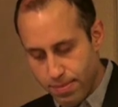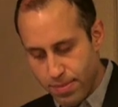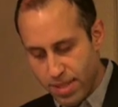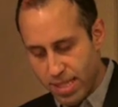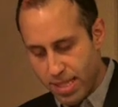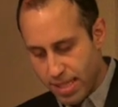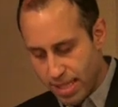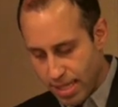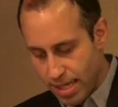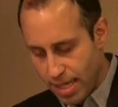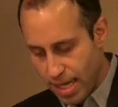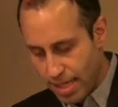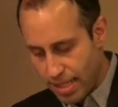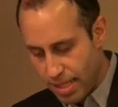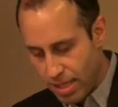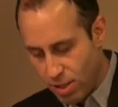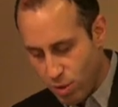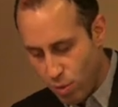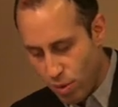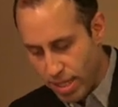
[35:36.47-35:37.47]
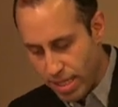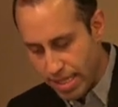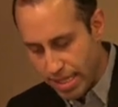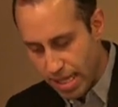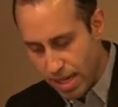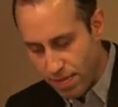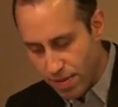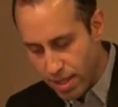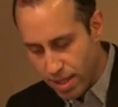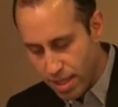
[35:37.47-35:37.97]
this is in
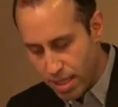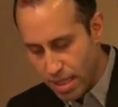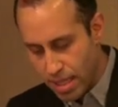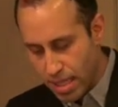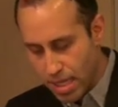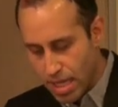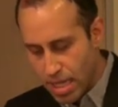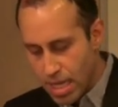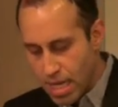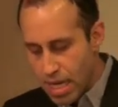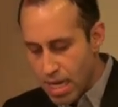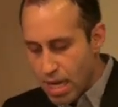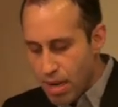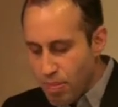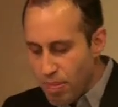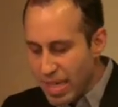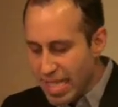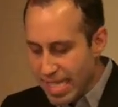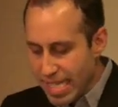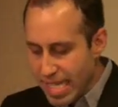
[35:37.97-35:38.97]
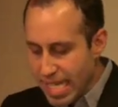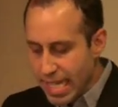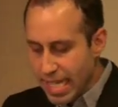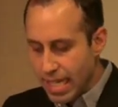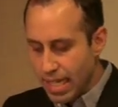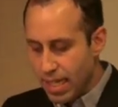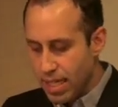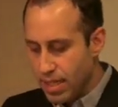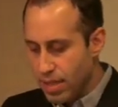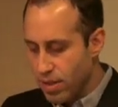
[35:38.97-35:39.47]
1927,
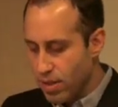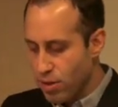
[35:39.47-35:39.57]
Masika,